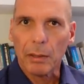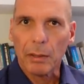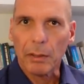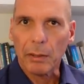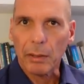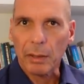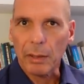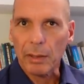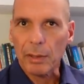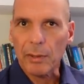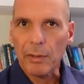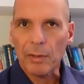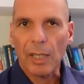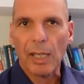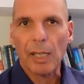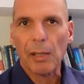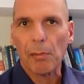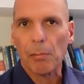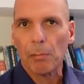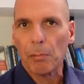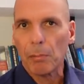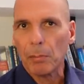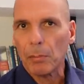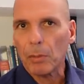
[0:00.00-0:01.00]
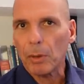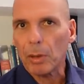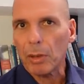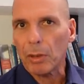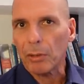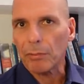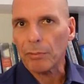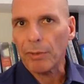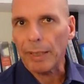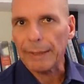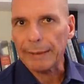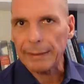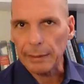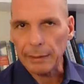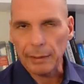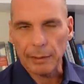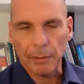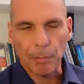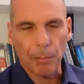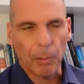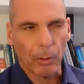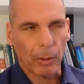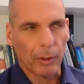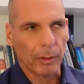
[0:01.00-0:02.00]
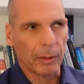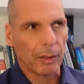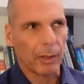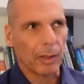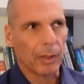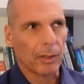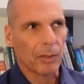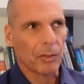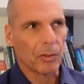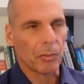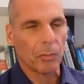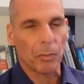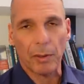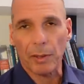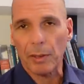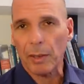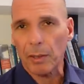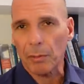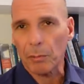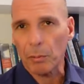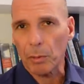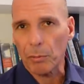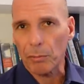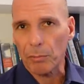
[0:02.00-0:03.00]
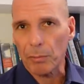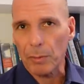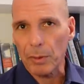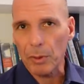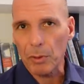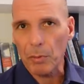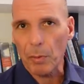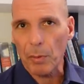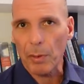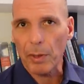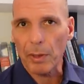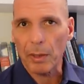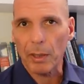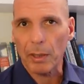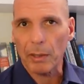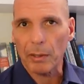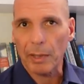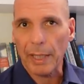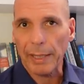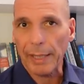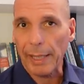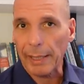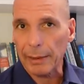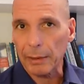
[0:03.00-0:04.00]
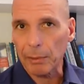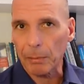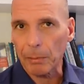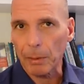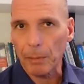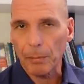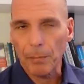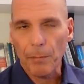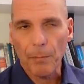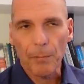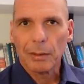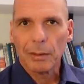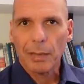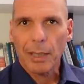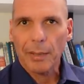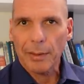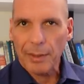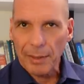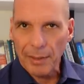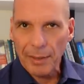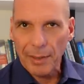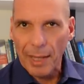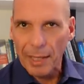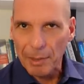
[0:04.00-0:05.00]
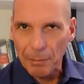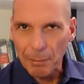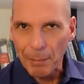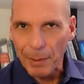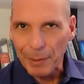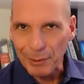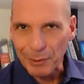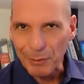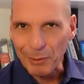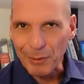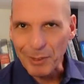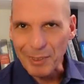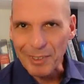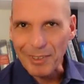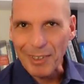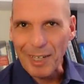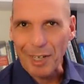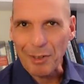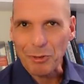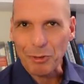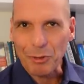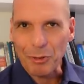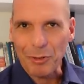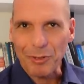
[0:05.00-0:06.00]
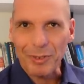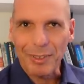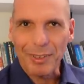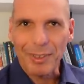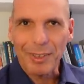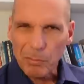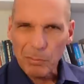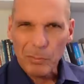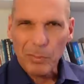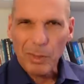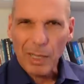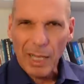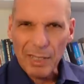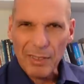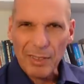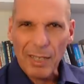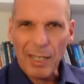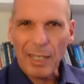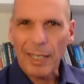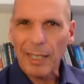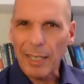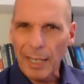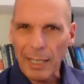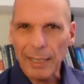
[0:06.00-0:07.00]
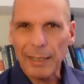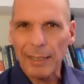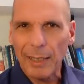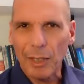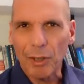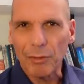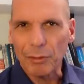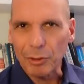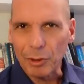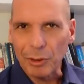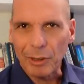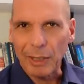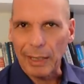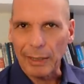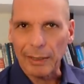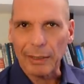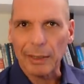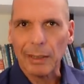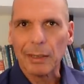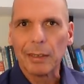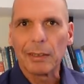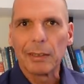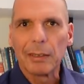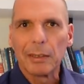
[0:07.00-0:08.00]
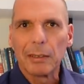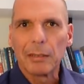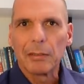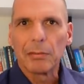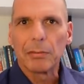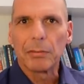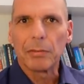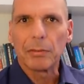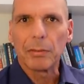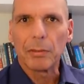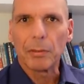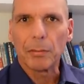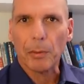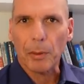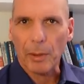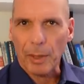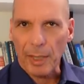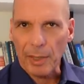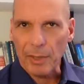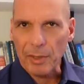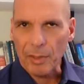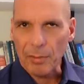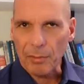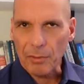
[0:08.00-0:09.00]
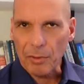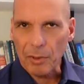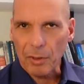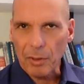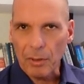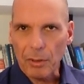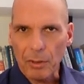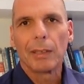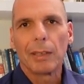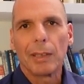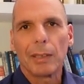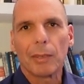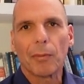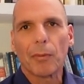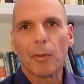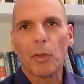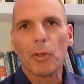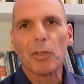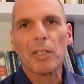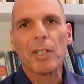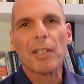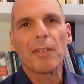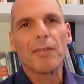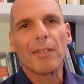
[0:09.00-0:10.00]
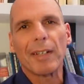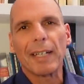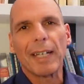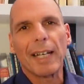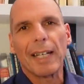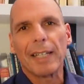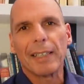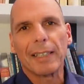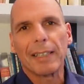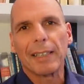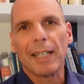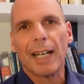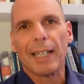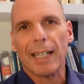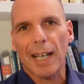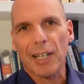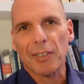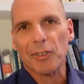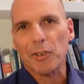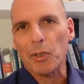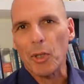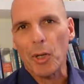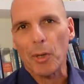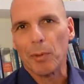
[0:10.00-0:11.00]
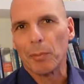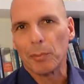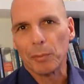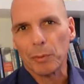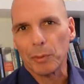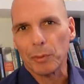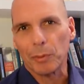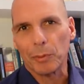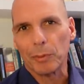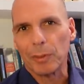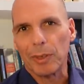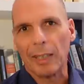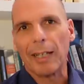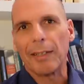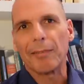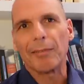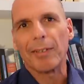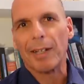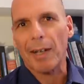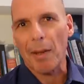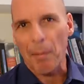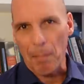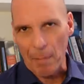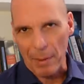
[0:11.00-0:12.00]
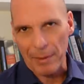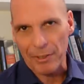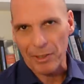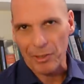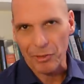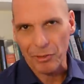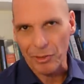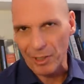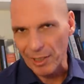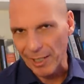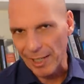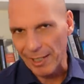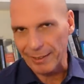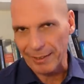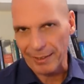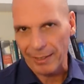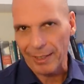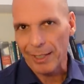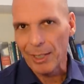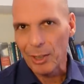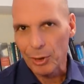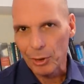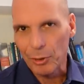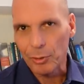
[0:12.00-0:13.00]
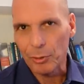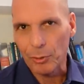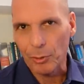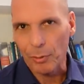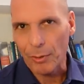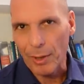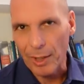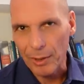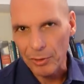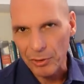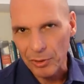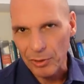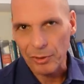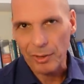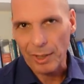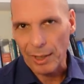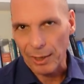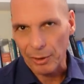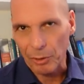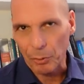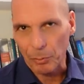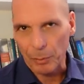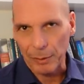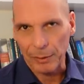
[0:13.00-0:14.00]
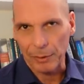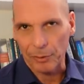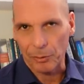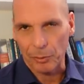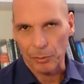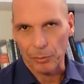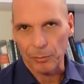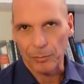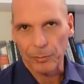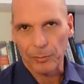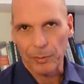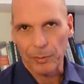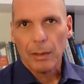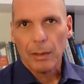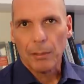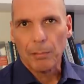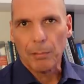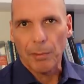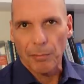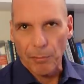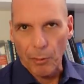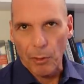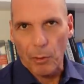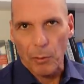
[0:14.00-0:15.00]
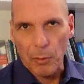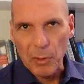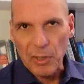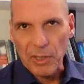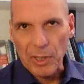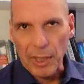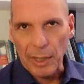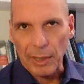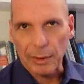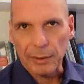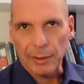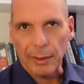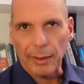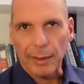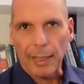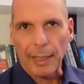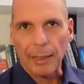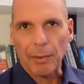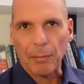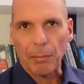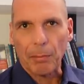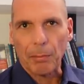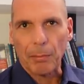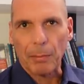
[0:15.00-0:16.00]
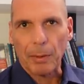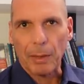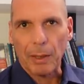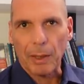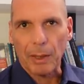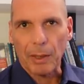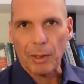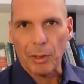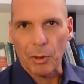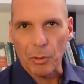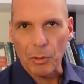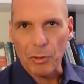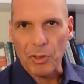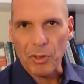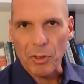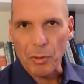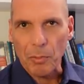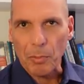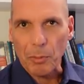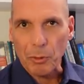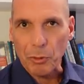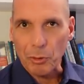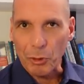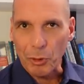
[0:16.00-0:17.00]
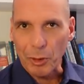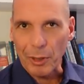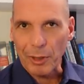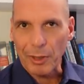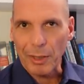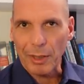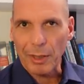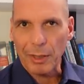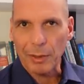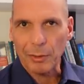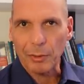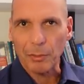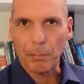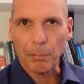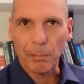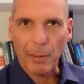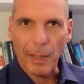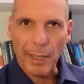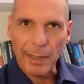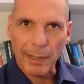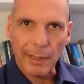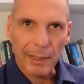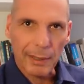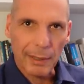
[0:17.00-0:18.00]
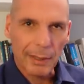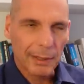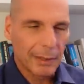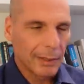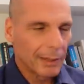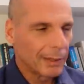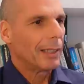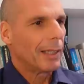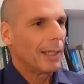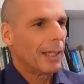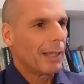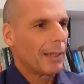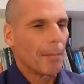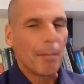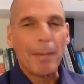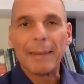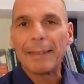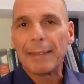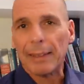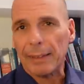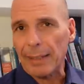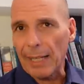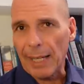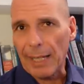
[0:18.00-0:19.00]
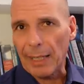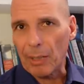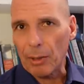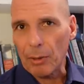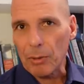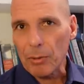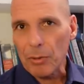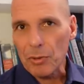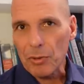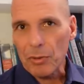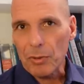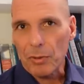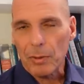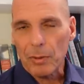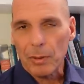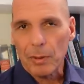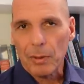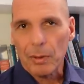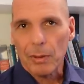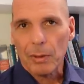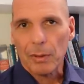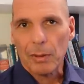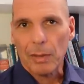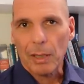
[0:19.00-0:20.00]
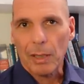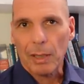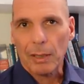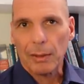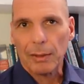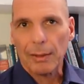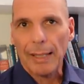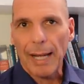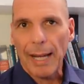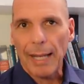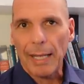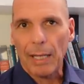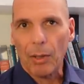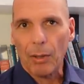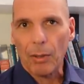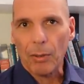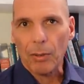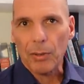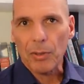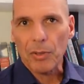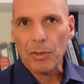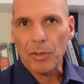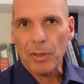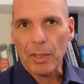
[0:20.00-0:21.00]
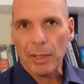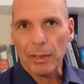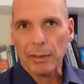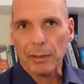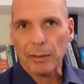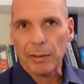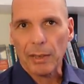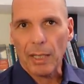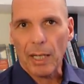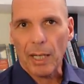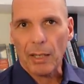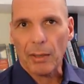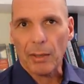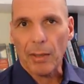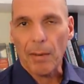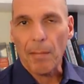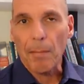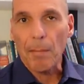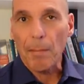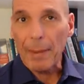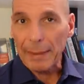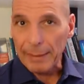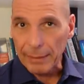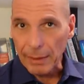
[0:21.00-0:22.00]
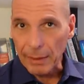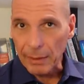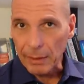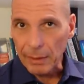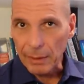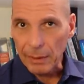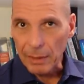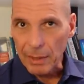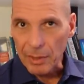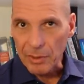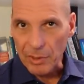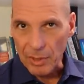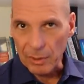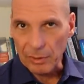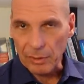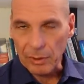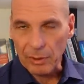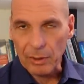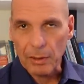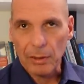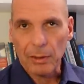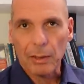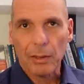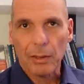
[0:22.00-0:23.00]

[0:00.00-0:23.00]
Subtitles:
the scheme of identity politics, within our movements, within our academy. I think that part of the discussion has a great deal of utility for progressives. And of course, at the very end, I asked Noam to deliver a message regarding 2022. Before we start, let me use this opportunity to plug the meta-dialogues, the dialogues that our meta-center,